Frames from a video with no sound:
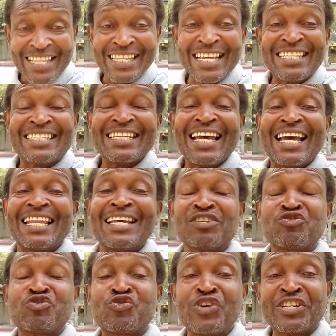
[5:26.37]
these
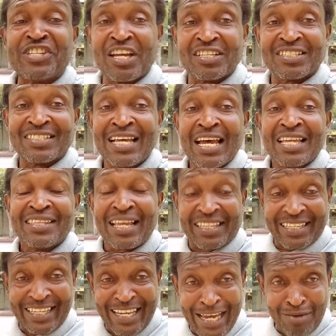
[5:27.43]
alien creatures that
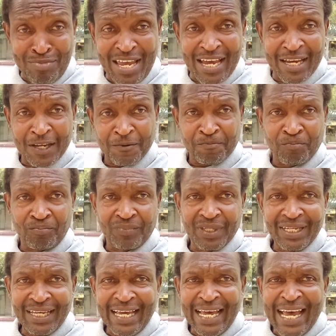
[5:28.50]
came here,
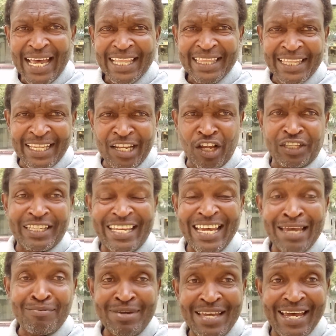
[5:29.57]
they did not
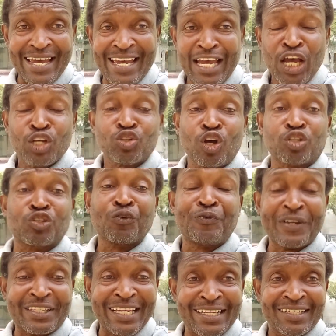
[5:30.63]
came here just to
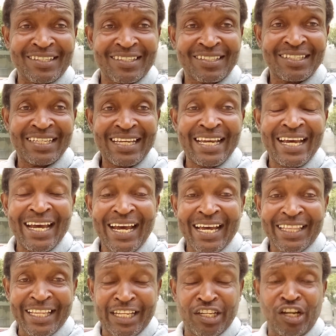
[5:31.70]
fit in.
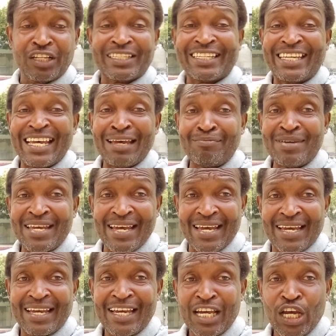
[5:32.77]
They did not came
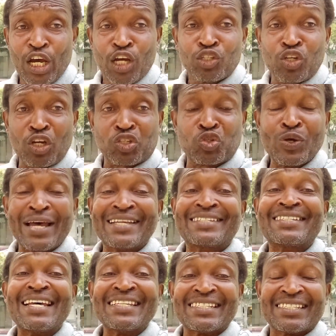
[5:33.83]
here just to
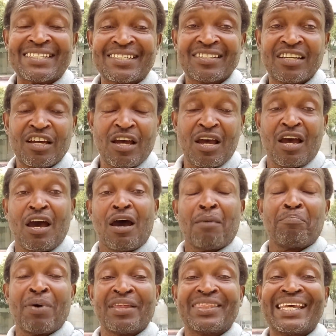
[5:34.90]
exist,
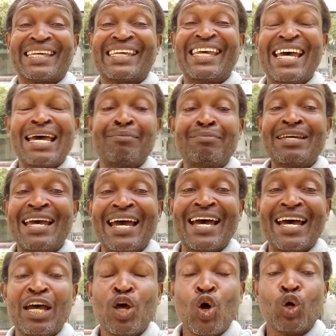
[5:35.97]
but they came
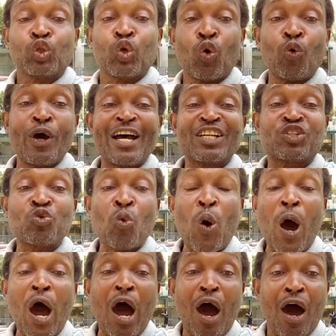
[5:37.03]
here to wage
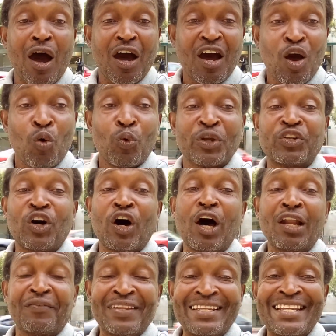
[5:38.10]
war with
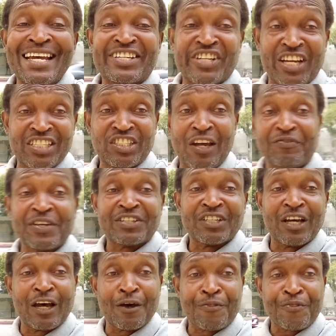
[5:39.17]
all of the nations of this
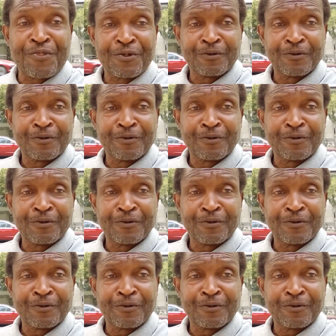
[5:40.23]
earth.